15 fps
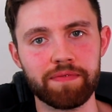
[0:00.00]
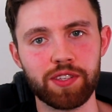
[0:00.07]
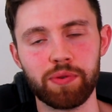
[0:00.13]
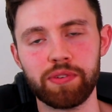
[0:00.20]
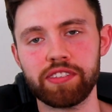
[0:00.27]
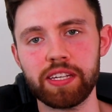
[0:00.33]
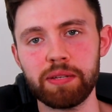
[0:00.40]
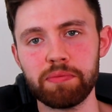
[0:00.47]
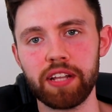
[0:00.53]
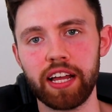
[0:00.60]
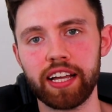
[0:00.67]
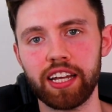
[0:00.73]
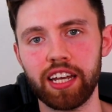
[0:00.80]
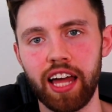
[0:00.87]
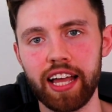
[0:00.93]
So it seems
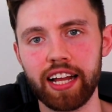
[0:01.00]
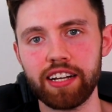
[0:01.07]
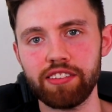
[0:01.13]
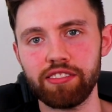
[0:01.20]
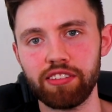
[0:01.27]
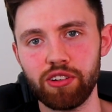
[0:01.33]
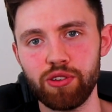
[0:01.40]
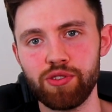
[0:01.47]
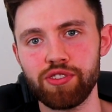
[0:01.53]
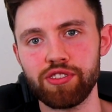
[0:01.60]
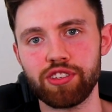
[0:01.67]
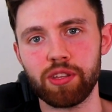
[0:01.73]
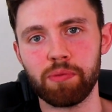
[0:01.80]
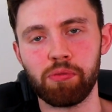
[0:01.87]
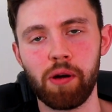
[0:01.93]
like a likely solution
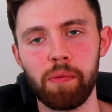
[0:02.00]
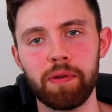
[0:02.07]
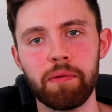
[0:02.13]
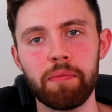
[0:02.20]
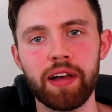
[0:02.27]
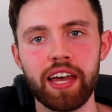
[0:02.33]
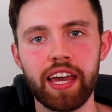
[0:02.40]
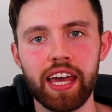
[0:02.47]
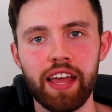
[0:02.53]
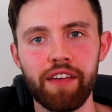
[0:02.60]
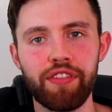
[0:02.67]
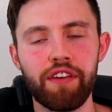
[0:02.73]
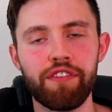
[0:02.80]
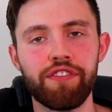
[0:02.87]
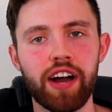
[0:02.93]
to the problem
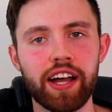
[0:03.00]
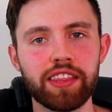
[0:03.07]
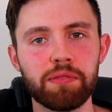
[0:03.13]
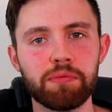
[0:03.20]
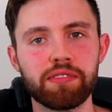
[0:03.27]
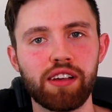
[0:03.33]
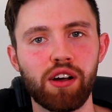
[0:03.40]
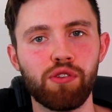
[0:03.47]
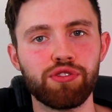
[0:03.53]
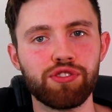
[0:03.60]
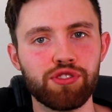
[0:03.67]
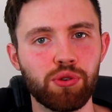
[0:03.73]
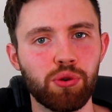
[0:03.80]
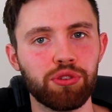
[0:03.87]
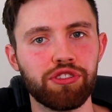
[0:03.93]
if they find themselves
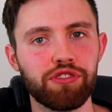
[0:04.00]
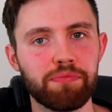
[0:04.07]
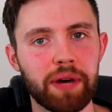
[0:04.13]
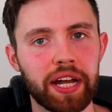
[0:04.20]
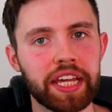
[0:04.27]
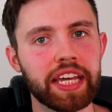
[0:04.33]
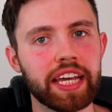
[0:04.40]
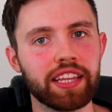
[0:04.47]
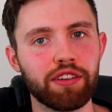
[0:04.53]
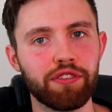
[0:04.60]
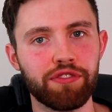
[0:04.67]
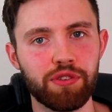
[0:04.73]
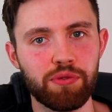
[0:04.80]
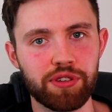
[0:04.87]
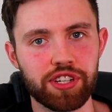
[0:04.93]
short of money in the
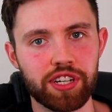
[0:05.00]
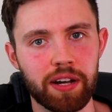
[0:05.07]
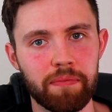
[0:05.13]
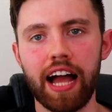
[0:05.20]
future,